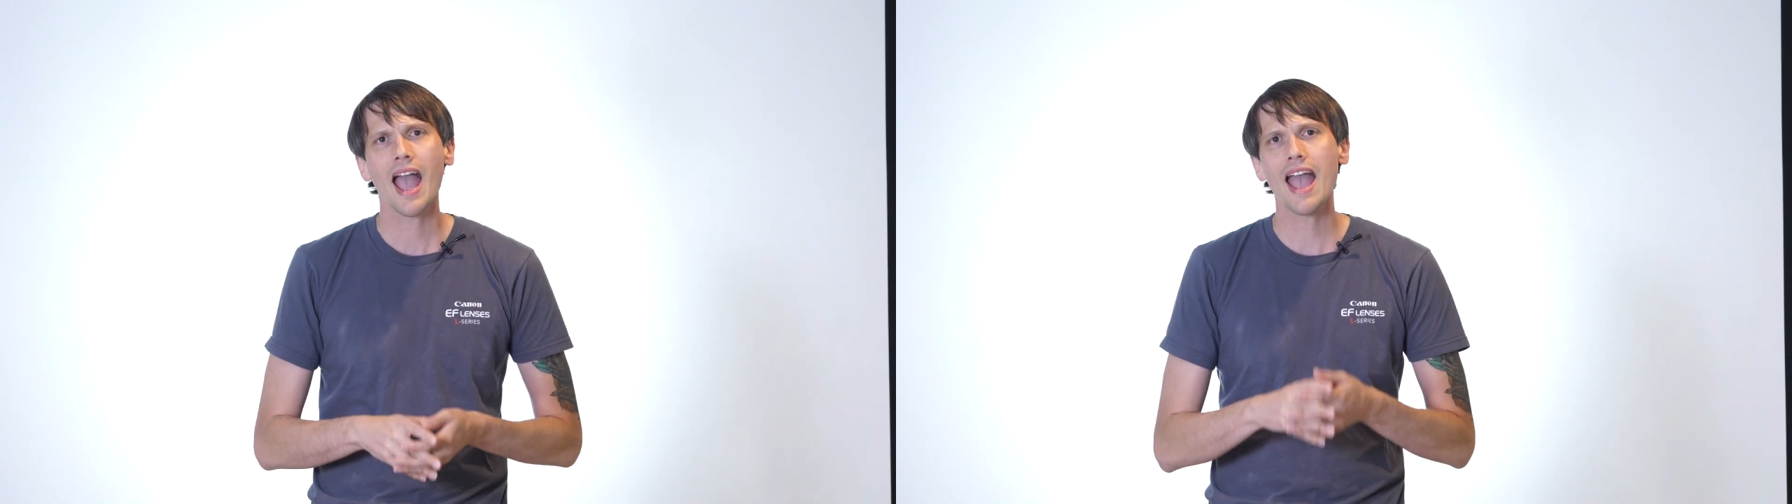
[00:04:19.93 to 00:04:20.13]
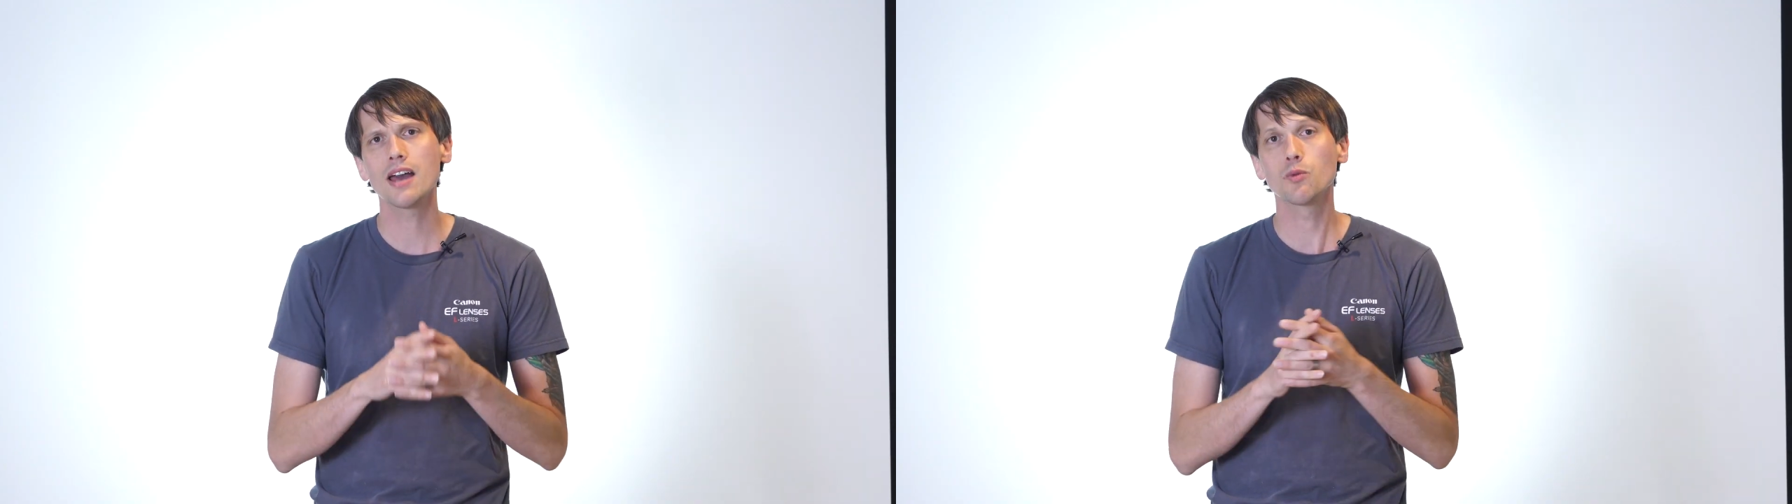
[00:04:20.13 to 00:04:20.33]

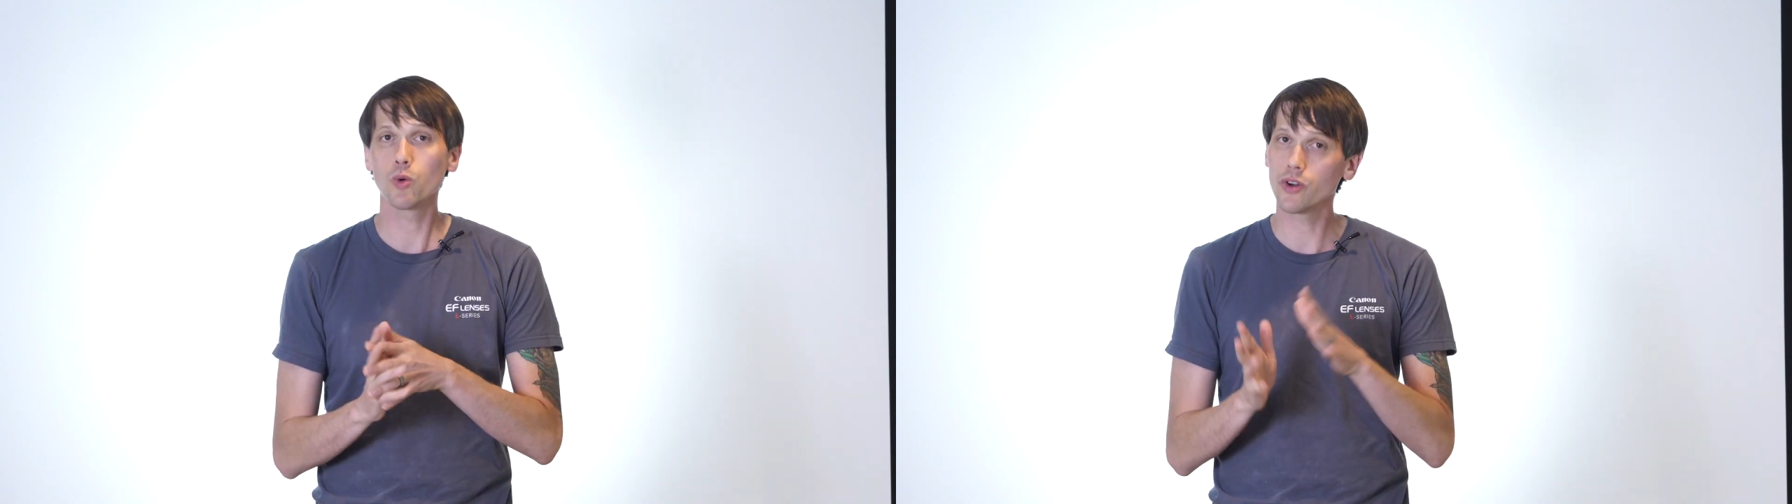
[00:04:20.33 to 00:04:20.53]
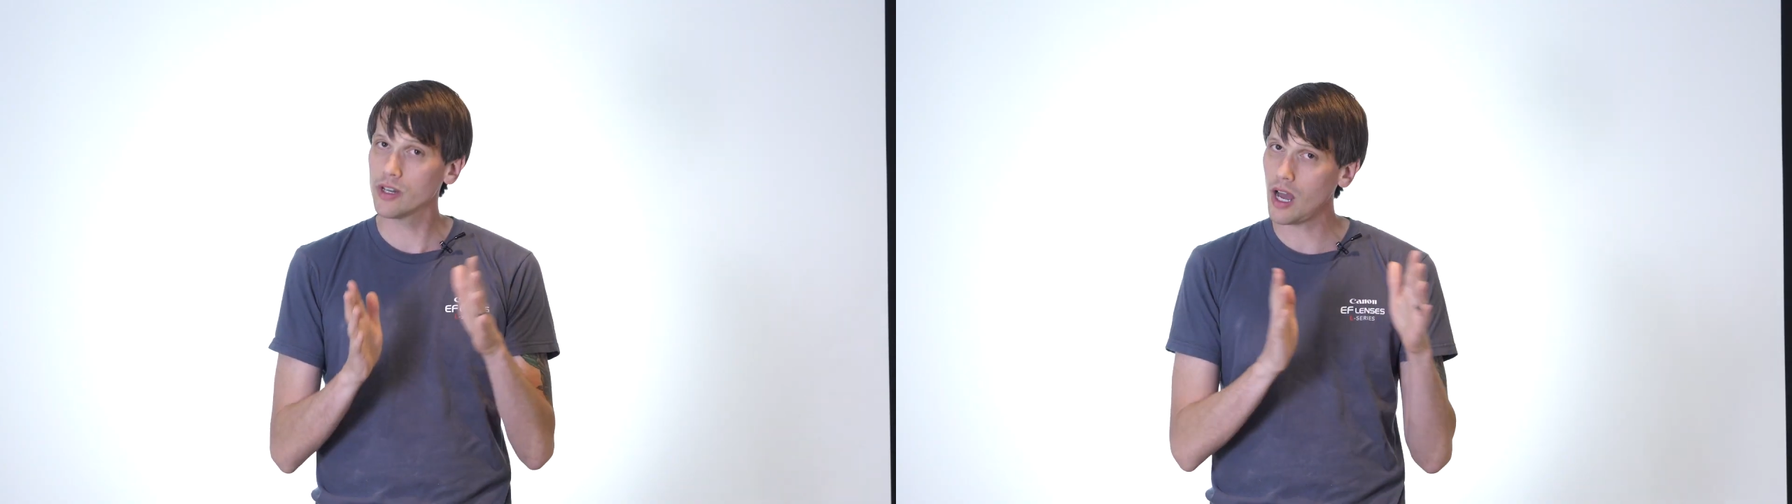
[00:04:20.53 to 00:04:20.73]
And
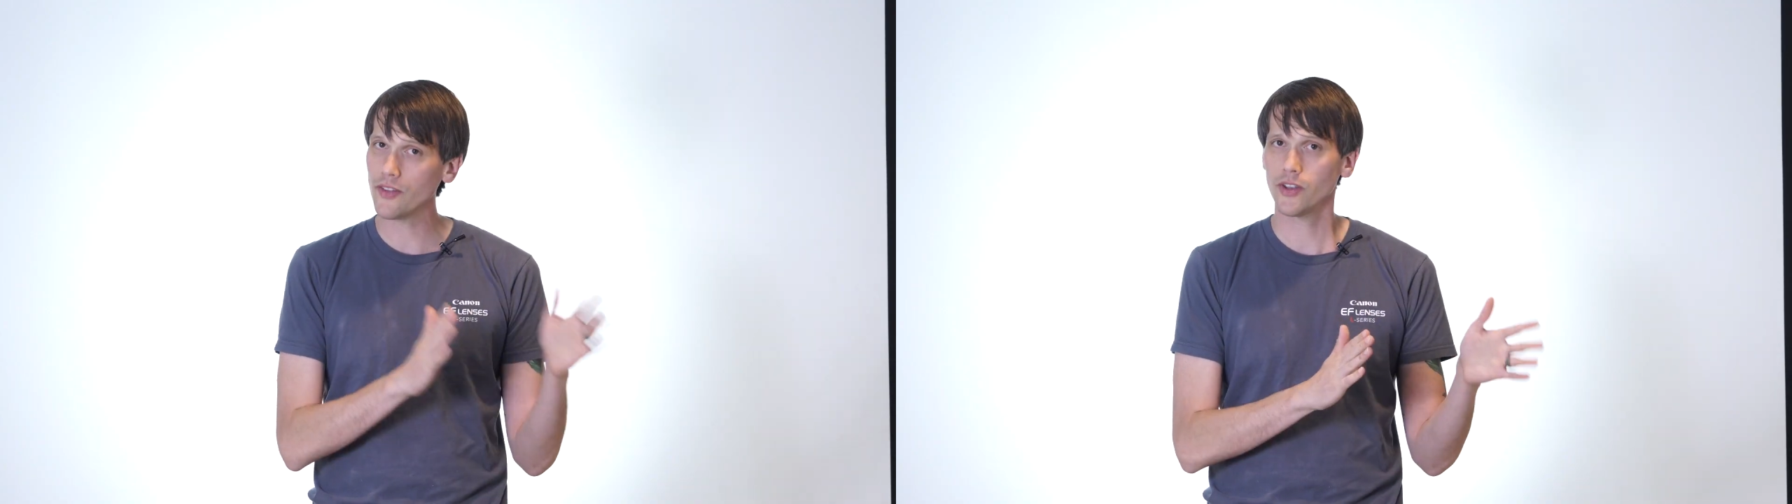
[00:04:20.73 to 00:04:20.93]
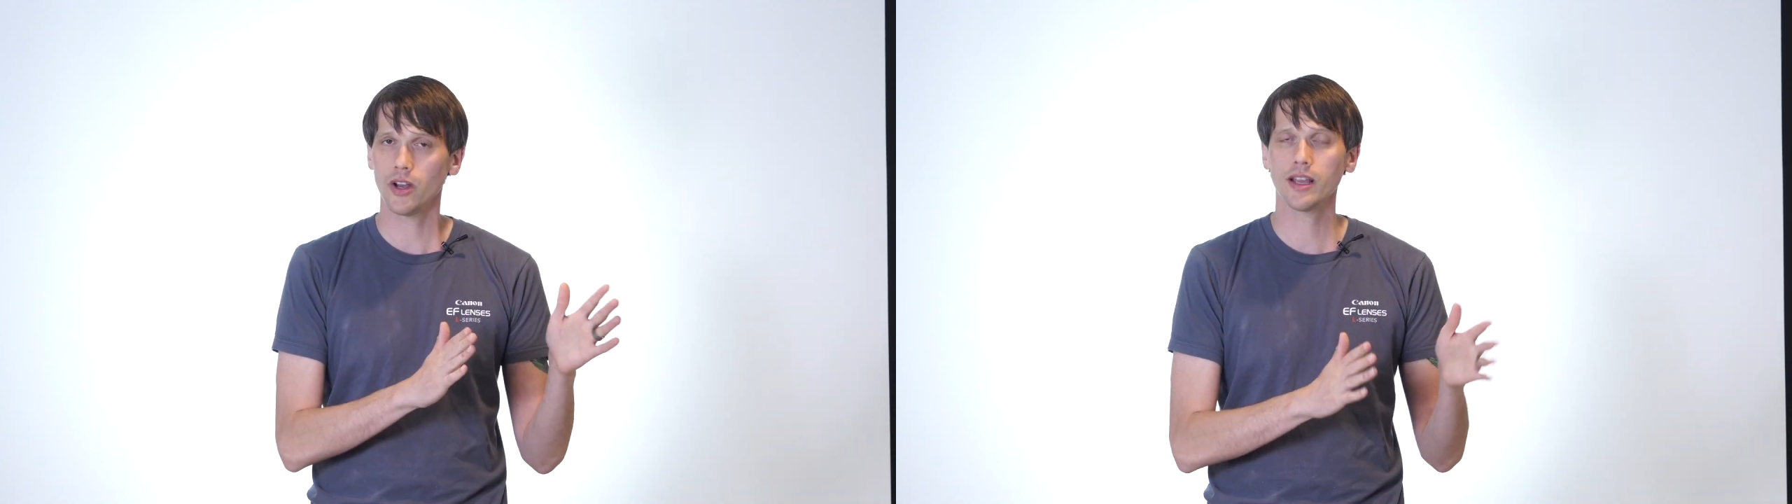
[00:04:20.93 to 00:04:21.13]
we're
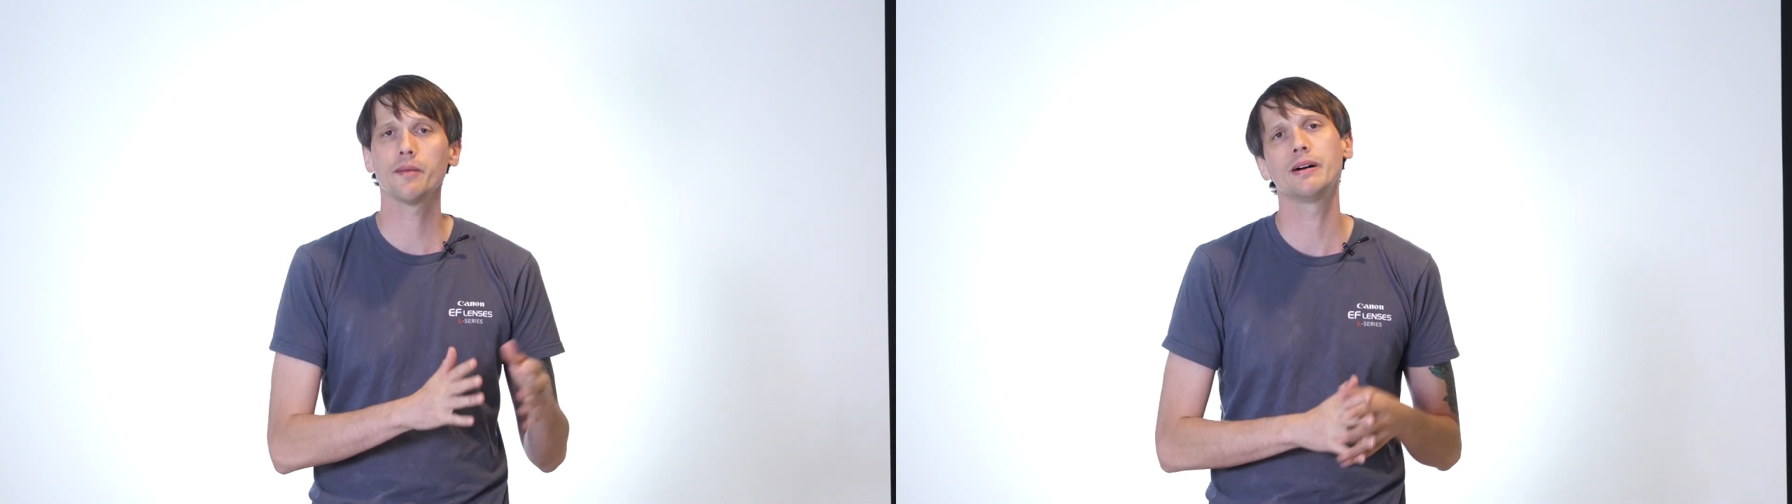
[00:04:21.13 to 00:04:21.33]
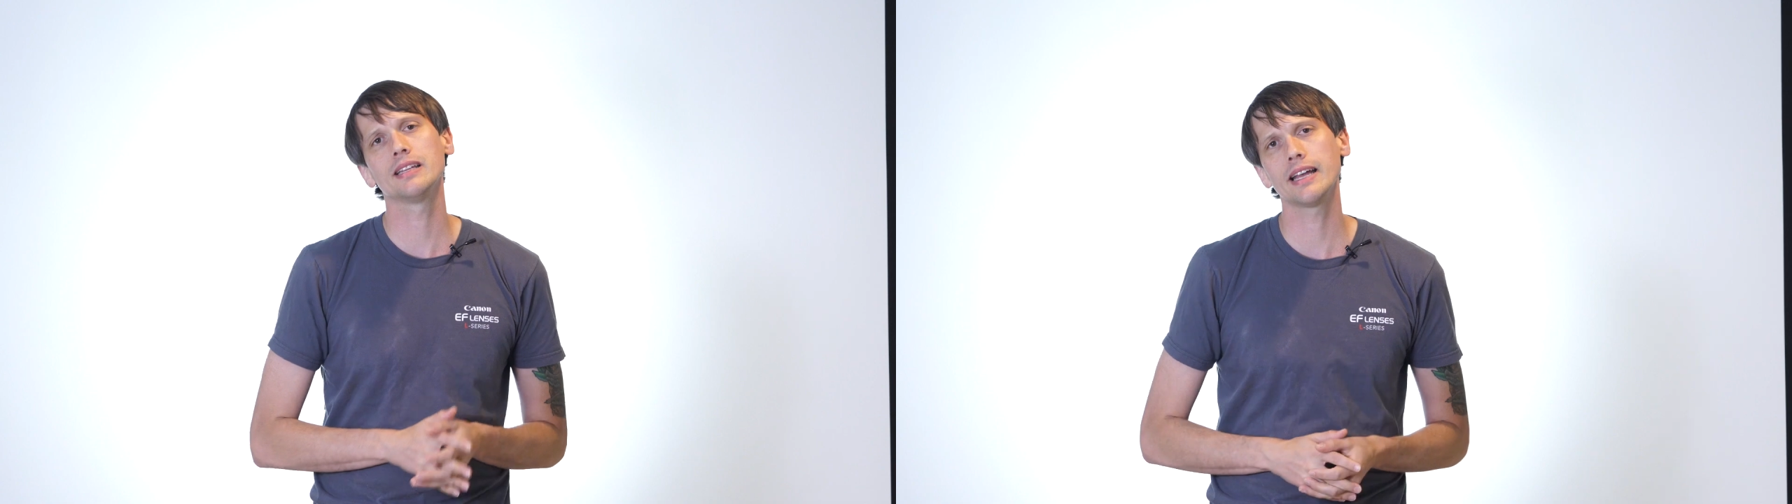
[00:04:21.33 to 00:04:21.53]
not talking about